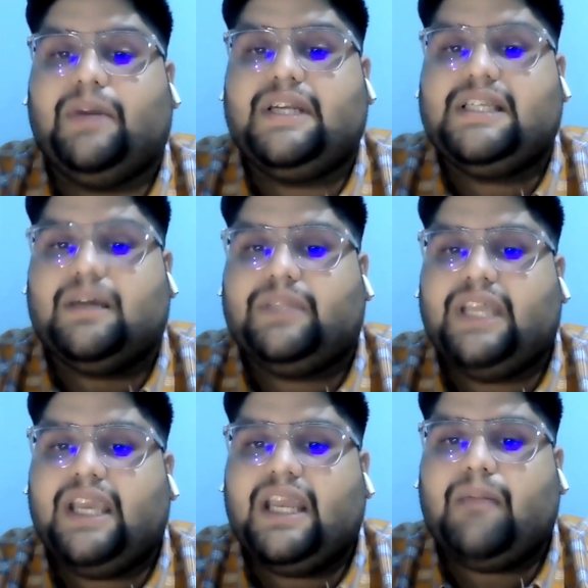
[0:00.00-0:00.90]
but
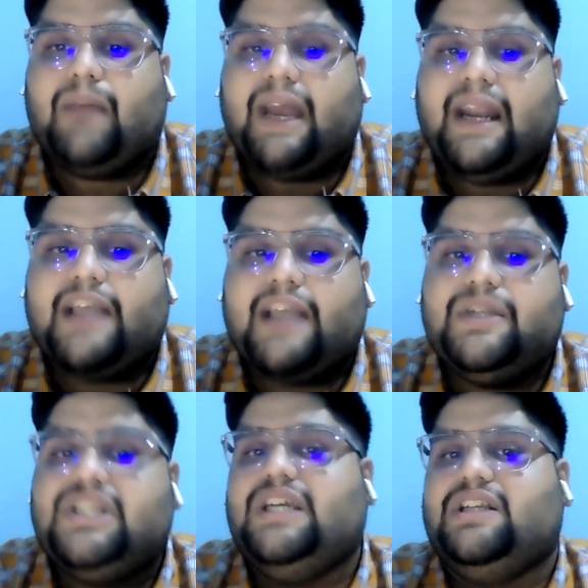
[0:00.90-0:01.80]
something in our mind has
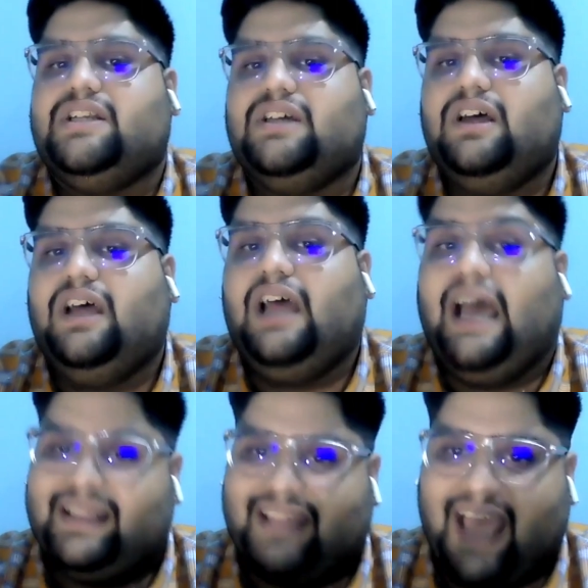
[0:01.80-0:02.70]
been changed,
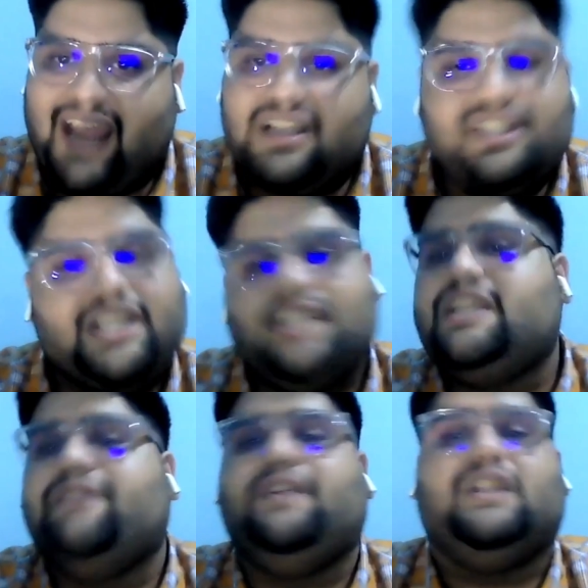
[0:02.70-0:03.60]
and that
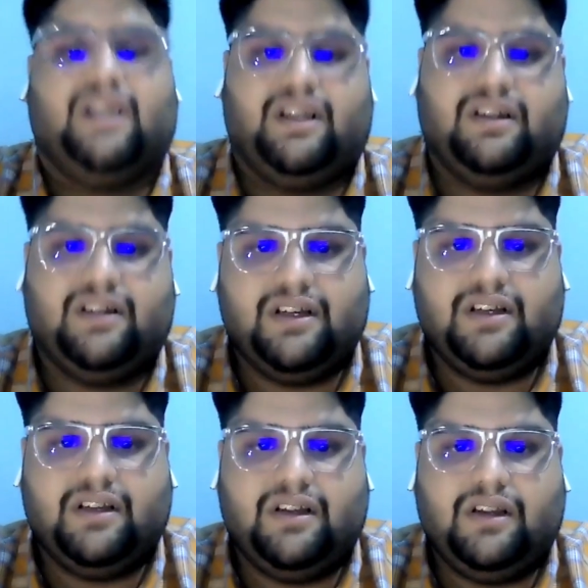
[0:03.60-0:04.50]
changes everything.
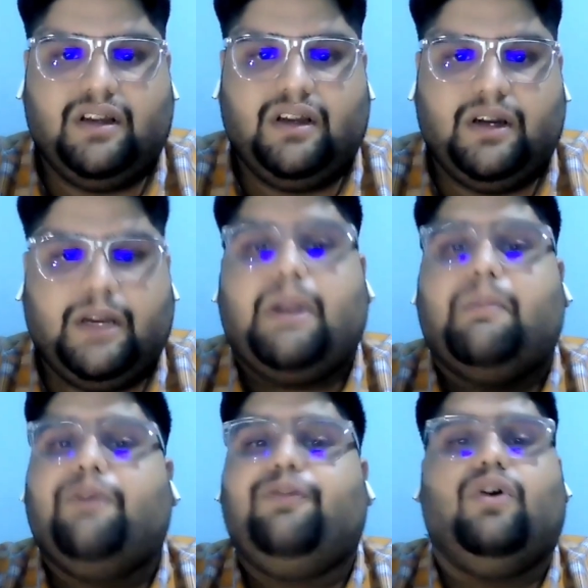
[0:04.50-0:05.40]
Tip
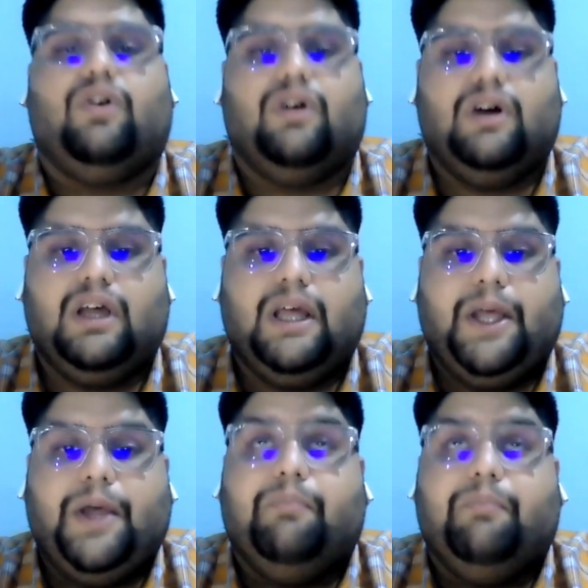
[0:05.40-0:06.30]
number four,
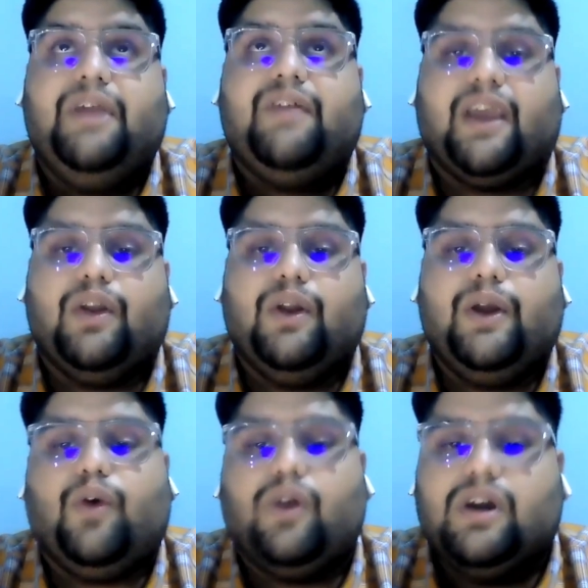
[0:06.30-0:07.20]
be regular
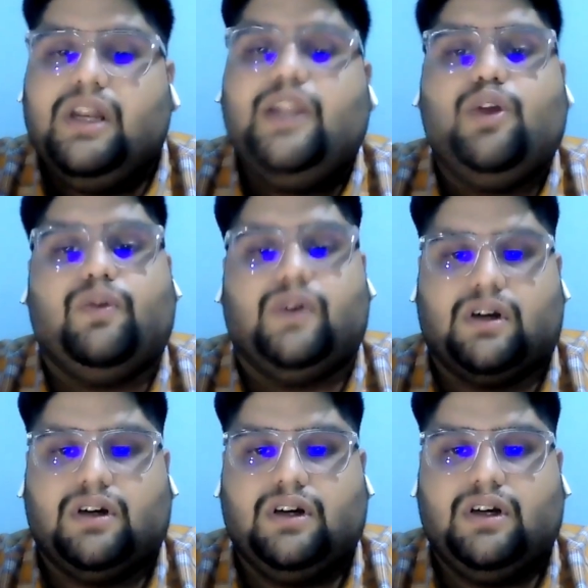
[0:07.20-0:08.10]
and orderly in your
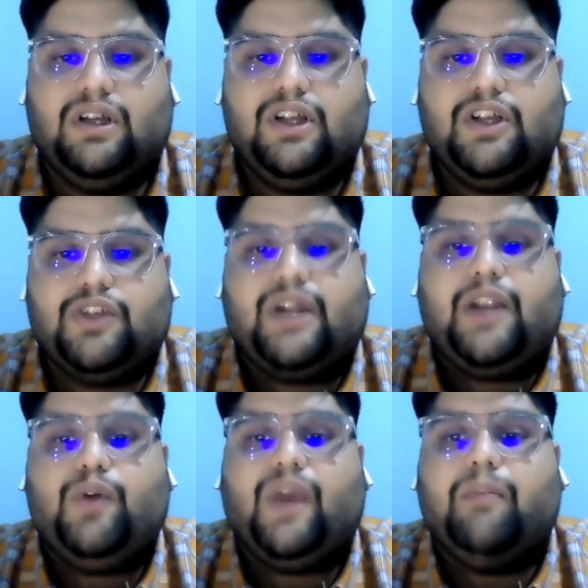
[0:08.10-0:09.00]
work so
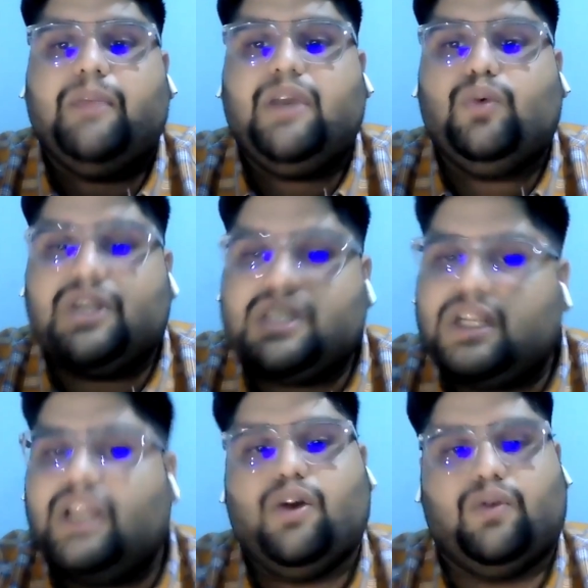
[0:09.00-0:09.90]
that you can be
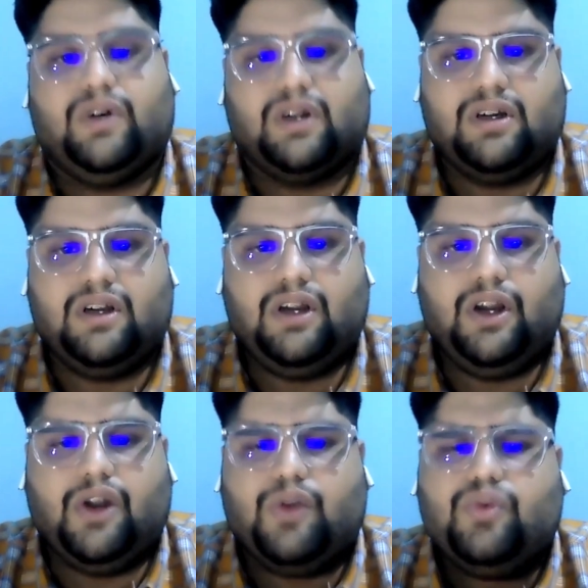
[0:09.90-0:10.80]
original in your work.
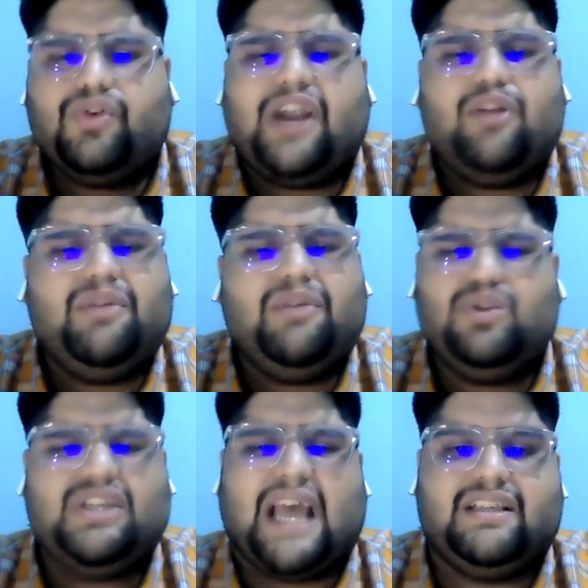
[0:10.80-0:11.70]
Don't try to be
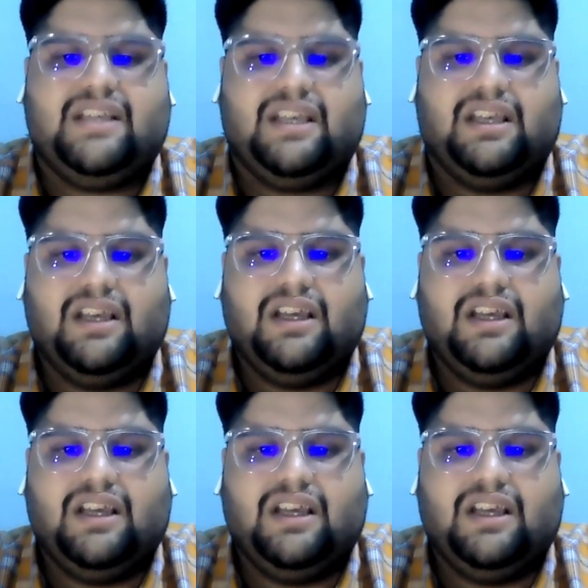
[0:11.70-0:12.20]
too jazzy.